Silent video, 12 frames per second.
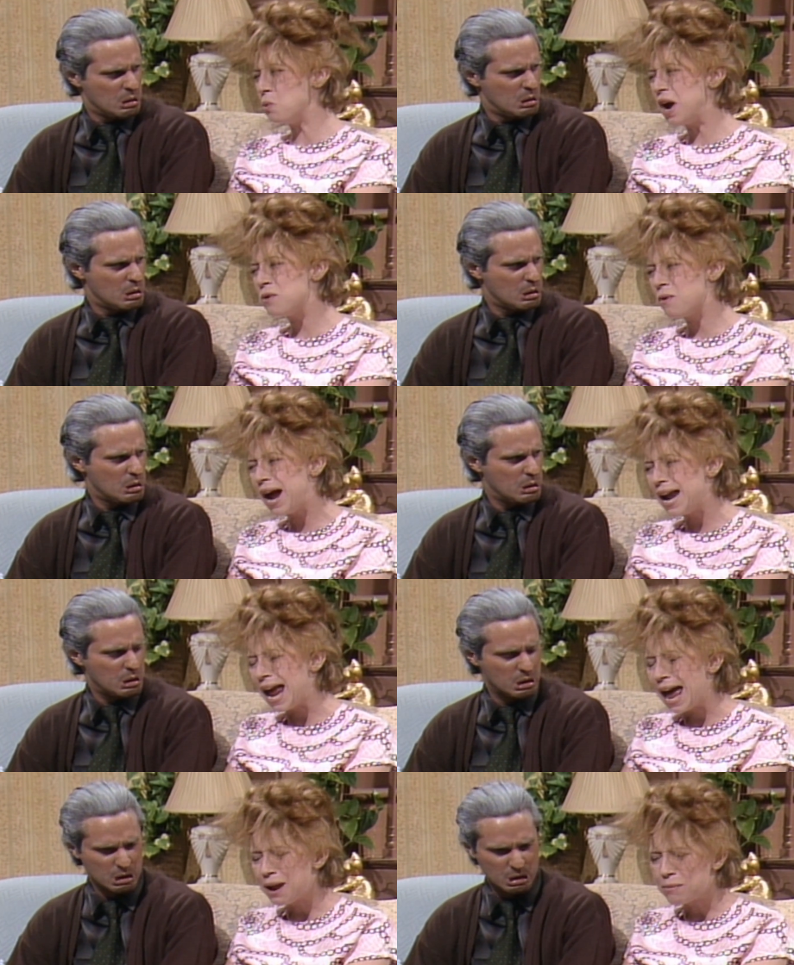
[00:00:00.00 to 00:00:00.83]
Speaker 1: the wind
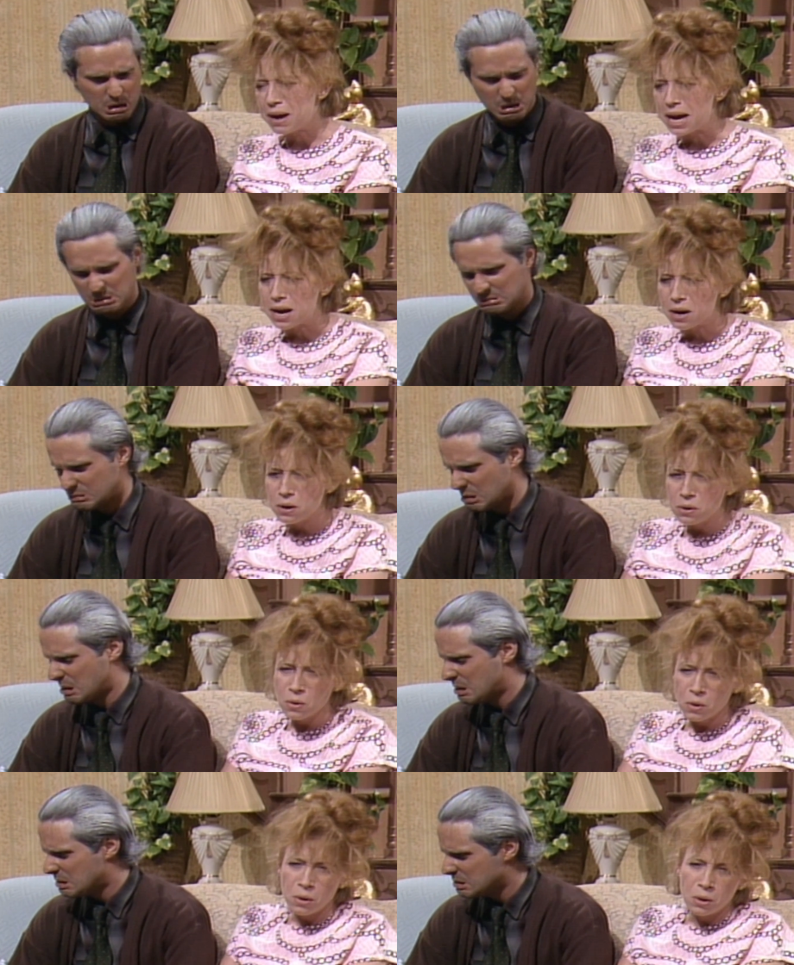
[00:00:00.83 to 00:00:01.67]
right out of me.
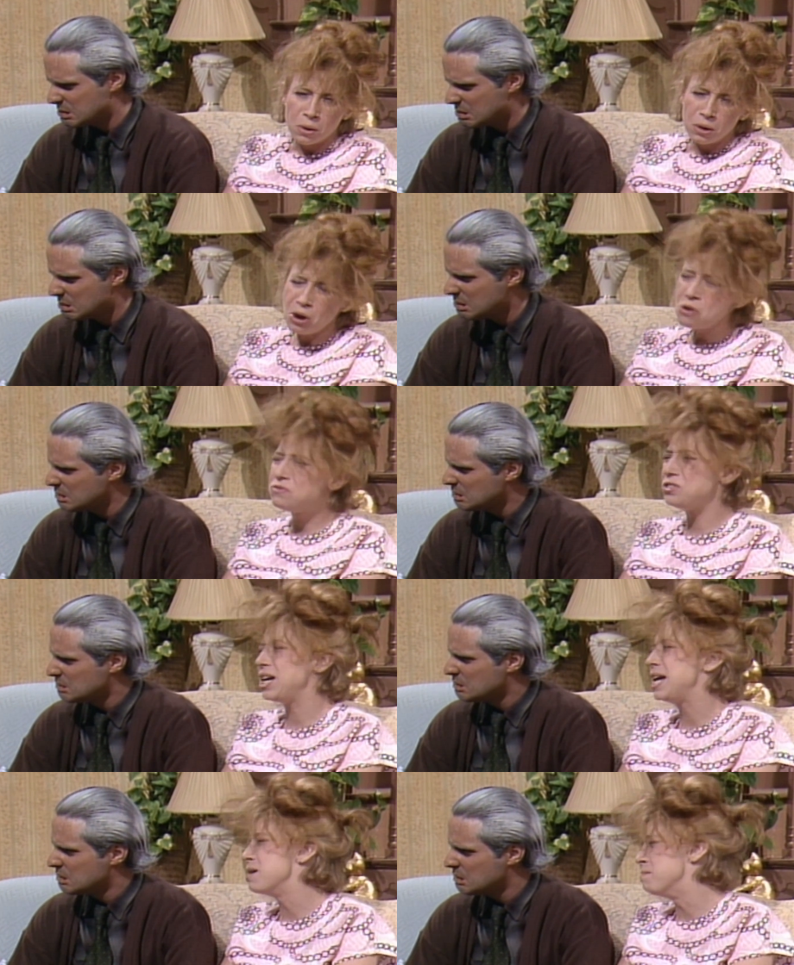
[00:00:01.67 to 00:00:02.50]
You've
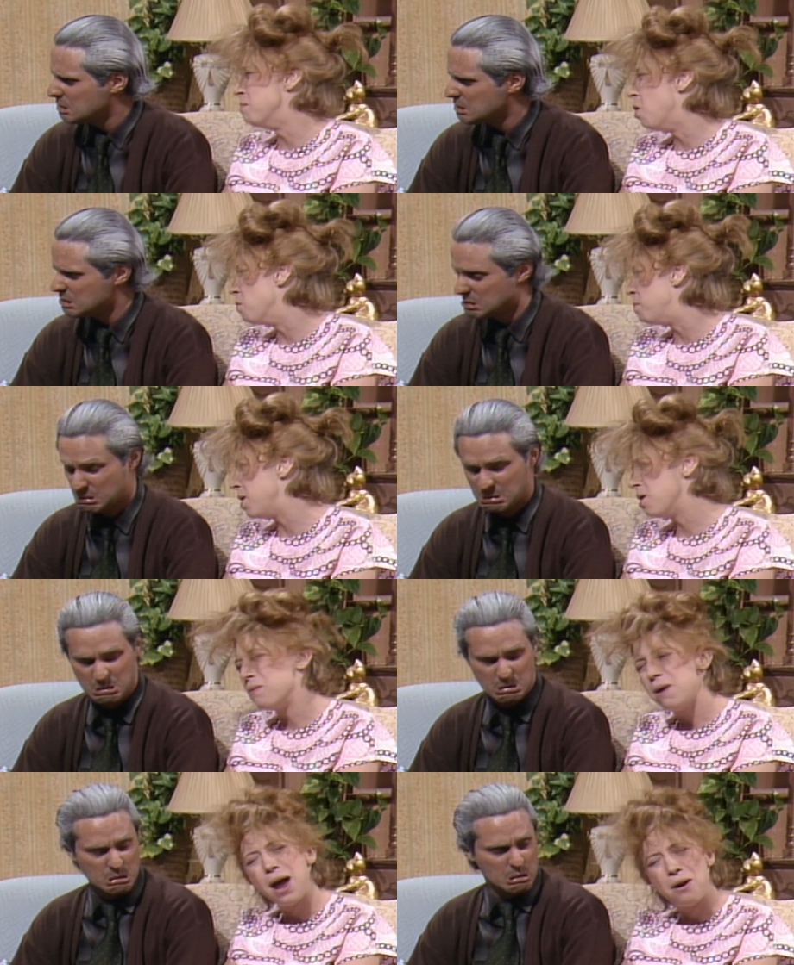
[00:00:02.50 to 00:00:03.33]
seen him
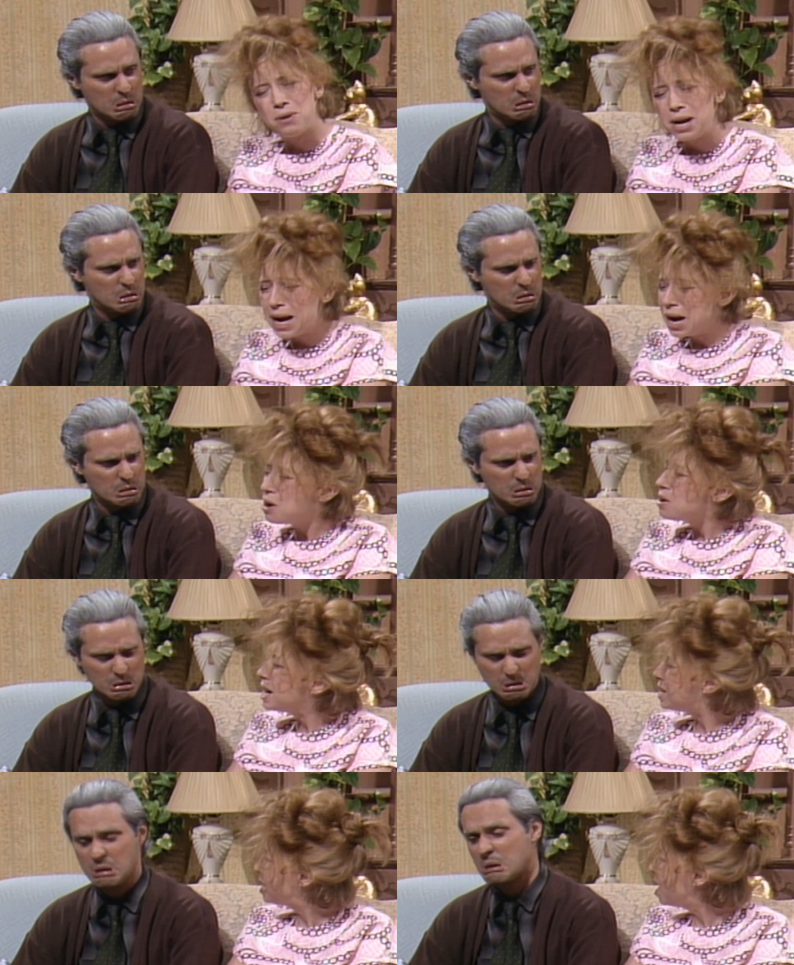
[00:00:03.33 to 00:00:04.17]
moping around here.
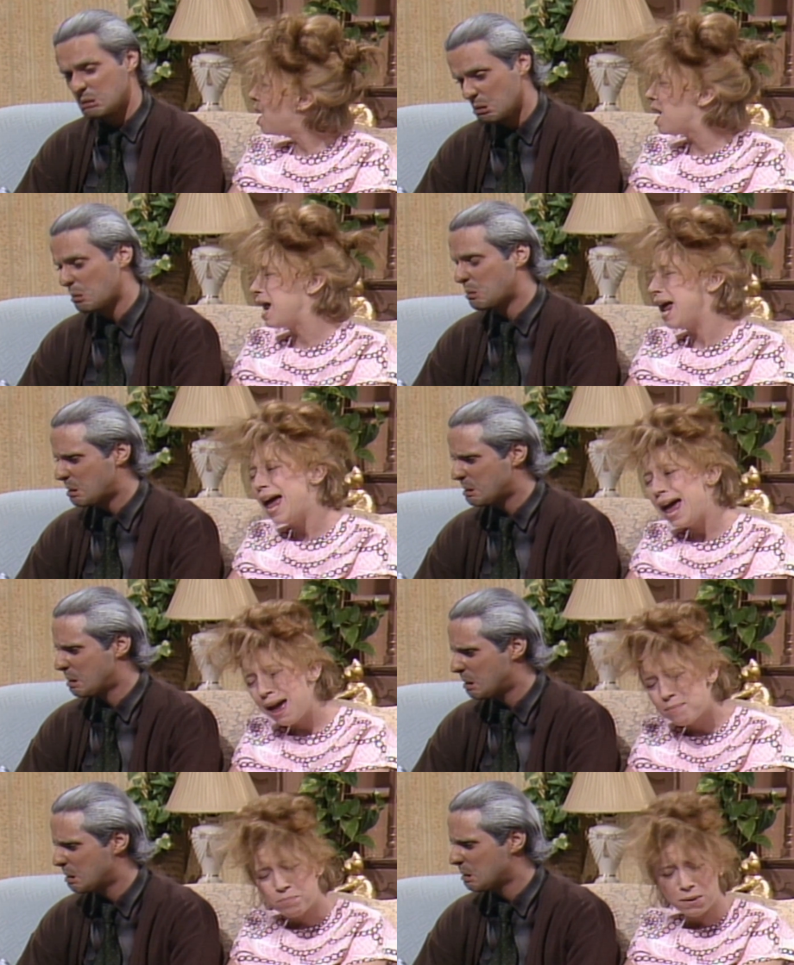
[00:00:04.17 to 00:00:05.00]
He's not
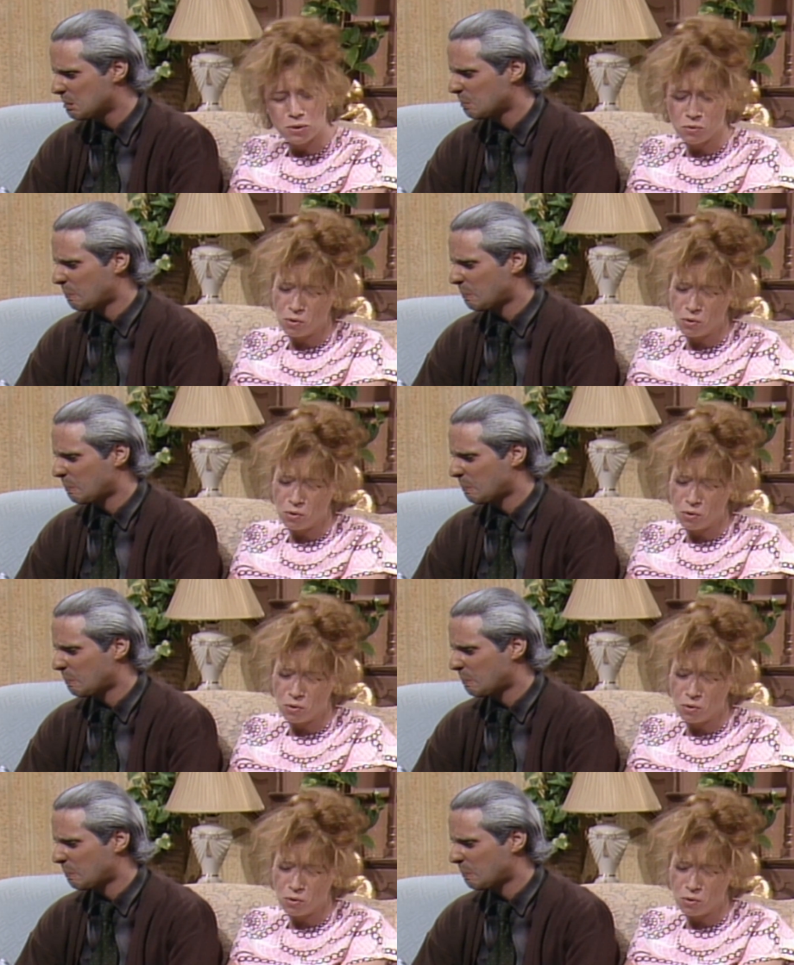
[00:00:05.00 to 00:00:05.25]
happy,